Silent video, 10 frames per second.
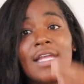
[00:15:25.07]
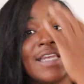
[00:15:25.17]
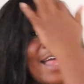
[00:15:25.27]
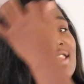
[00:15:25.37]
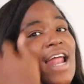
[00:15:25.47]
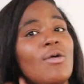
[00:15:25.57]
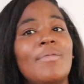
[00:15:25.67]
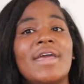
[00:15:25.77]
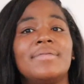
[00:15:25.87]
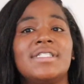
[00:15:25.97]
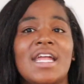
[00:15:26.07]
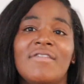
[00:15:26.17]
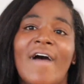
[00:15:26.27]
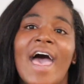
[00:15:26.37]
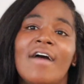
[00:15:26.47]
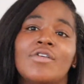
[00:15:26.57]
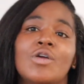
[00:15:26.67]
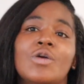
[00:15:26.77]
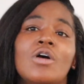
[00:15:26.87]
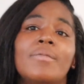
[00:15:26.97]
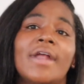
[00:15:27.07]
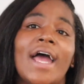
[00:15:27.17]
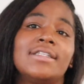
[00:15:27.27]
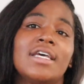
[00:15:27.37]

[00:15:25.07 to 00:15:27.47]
Not that I would be upset if I have a girl, but